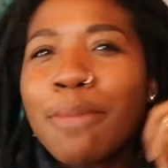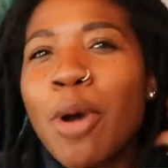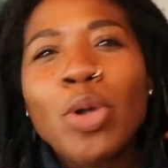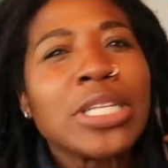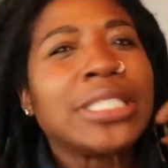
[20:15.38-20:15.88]

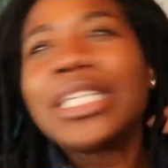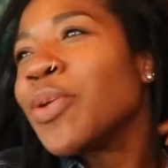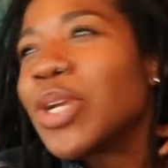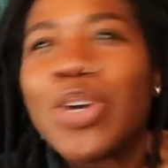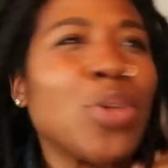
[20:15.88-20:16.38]
bowl of
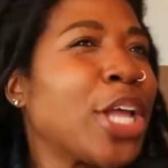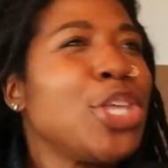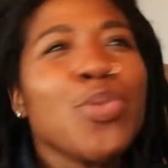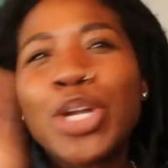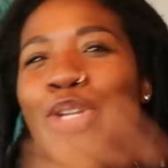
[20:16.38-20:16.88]
cereal.
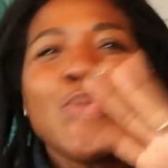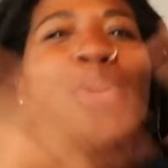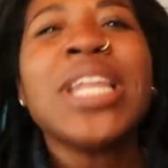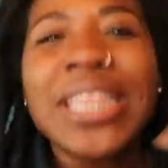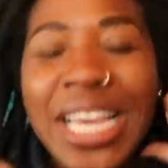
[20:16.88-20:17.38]
Like, you could
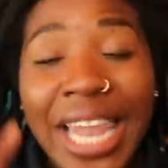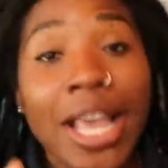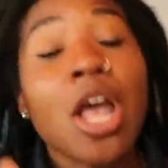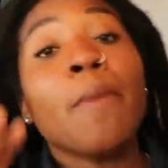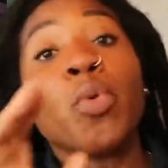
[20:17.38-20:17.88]
do anything.
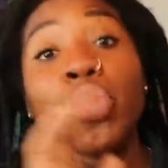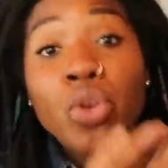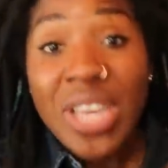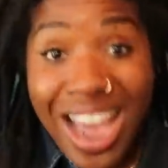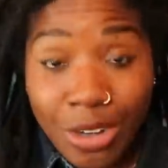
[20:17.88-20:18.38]
Like, but when
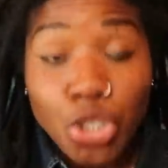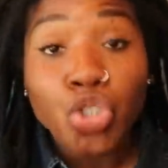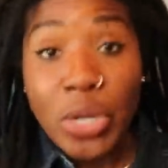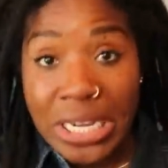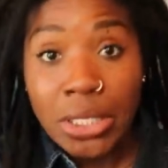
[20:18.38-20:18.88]
you get out in the
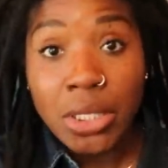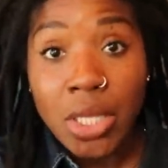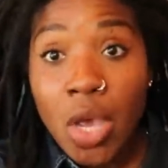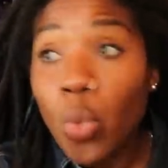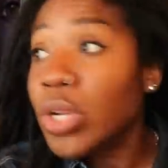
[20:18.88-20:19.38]

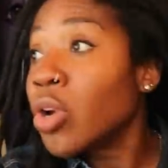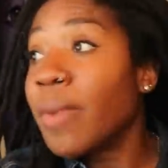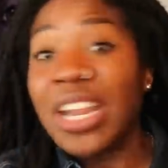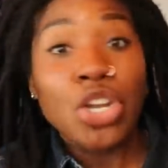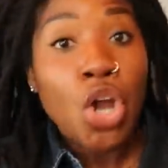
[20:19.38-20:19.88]
streets, when don't
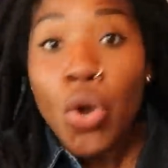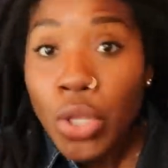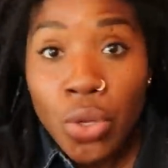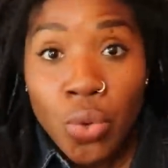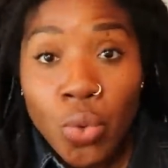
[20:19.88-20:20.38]
nobody know
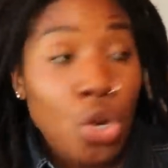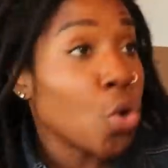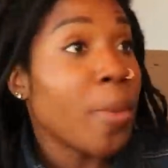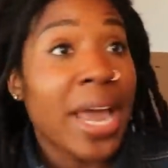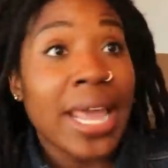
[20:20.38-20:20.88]
you,
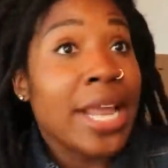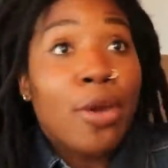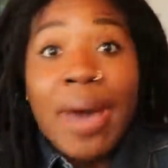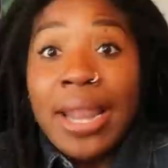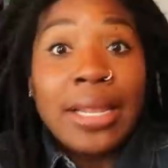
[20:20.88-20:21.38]
ain't
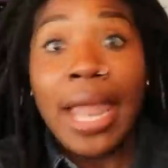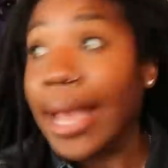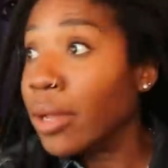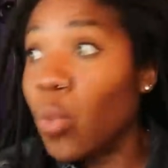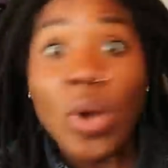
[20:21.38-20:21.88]
nobody
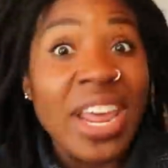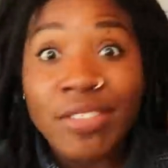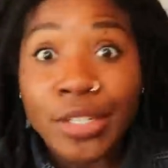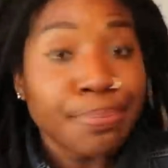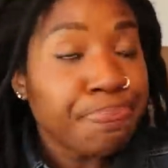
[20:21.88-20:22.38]
like
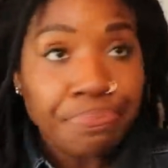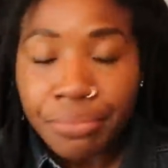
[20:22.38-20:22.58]
whatever.